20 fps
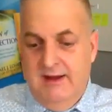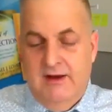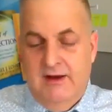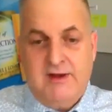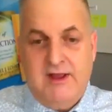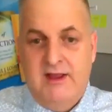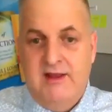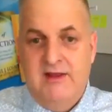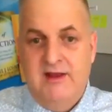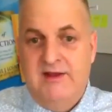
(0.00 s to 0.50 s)

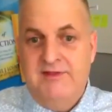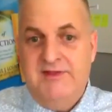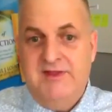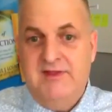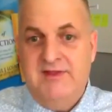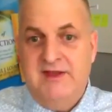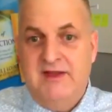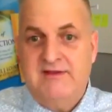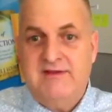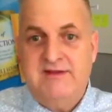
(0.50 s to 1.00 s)
Okay, I
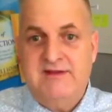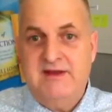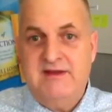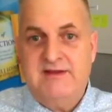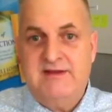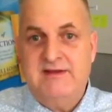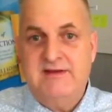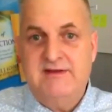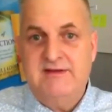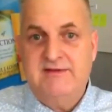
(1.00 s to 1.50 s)
think that's
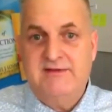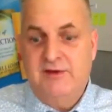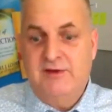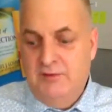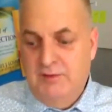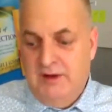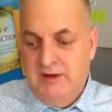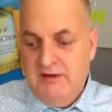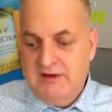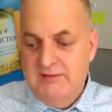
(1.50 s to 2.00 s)
it. So
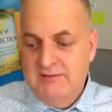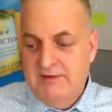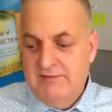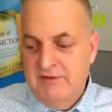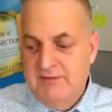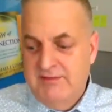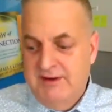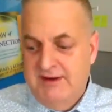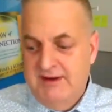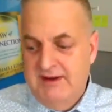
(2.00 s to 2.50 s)
welcome,
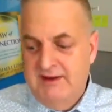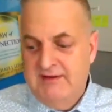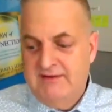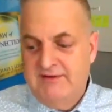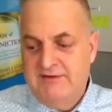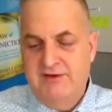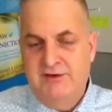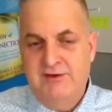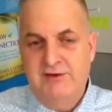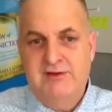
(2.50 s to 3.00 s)
everybody,
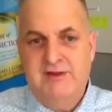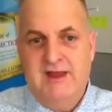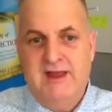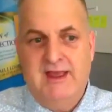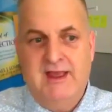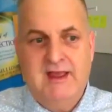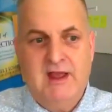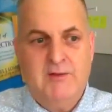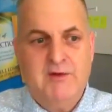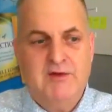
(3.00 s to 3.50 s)
to the
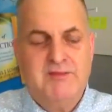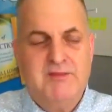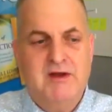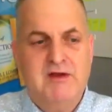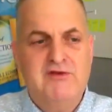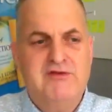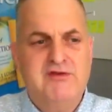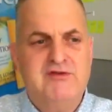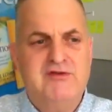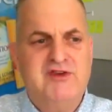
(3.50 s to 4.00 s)
Hangout with
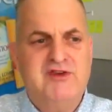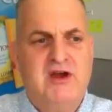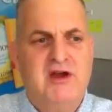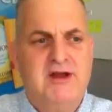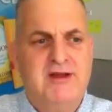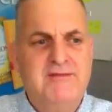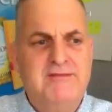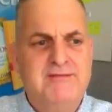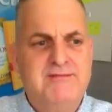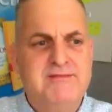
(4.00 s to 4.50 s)
Michael show.
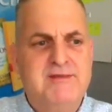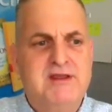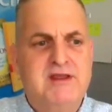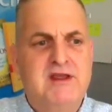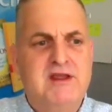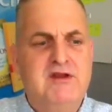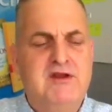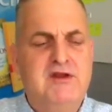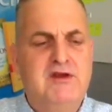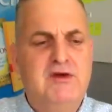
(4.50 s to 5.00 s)
John,
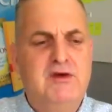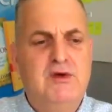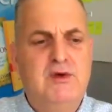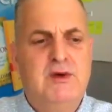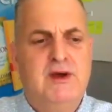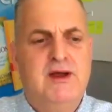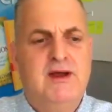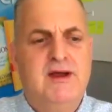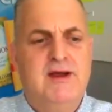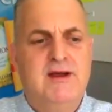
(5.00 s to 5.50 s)
can
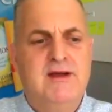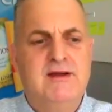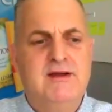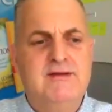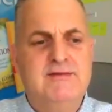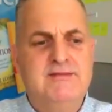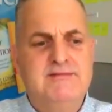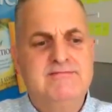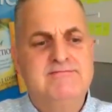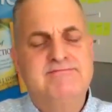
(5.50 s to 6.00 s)
you,
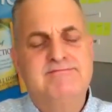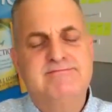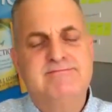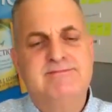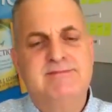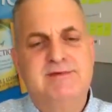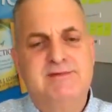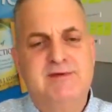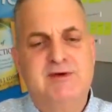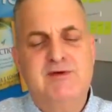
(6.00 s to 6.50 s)

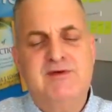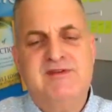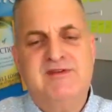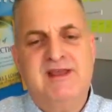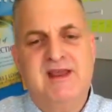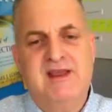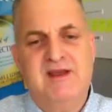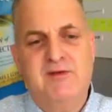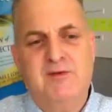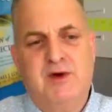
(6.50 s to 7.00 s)
who's
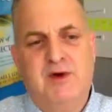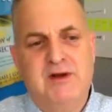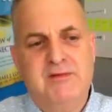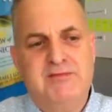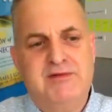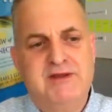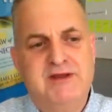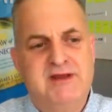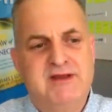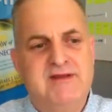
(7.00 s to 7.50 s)
saying what,
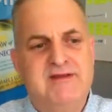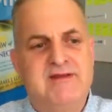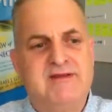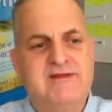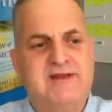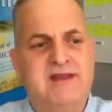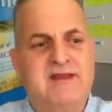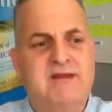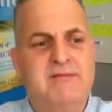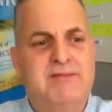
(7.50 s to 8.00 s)
please?
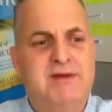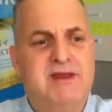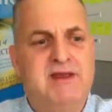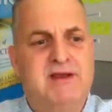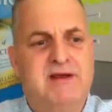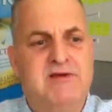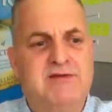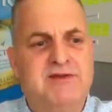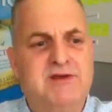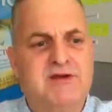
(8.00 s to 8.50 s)
Let's take a
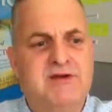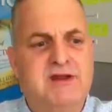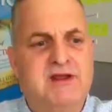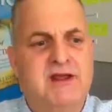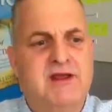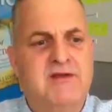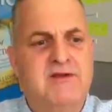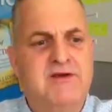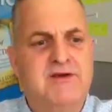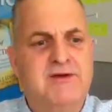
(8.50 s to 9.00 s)
peek out there
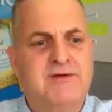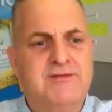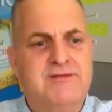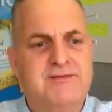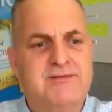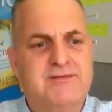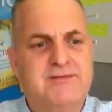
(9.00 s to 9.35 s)
together.